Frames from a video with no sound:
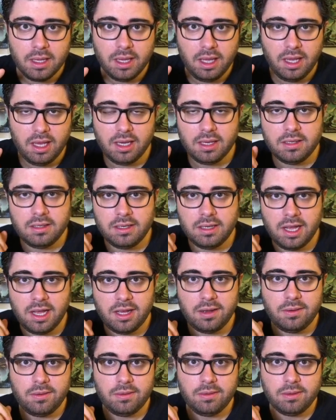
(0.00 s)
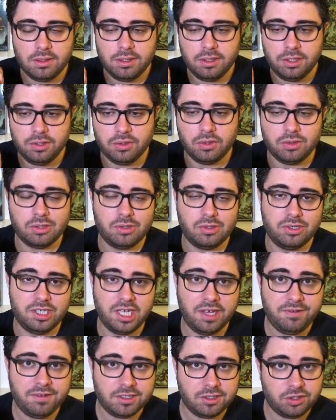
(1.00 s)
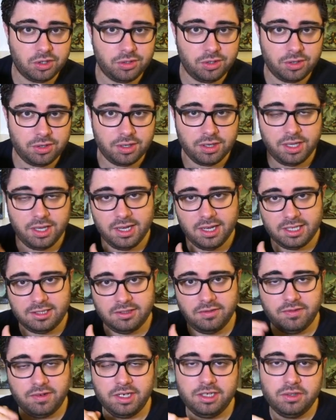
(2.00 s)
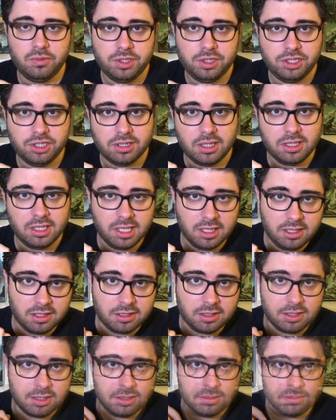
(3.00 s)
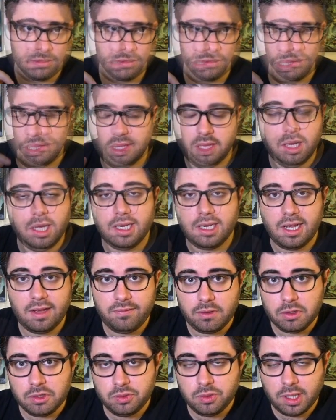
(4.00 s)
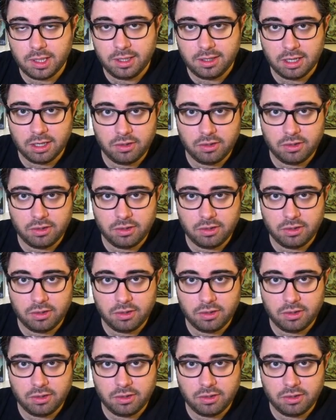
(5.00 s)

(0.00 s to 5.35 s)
and now, in order to save his daughter, he has to find the witch and kill her. And I've also added that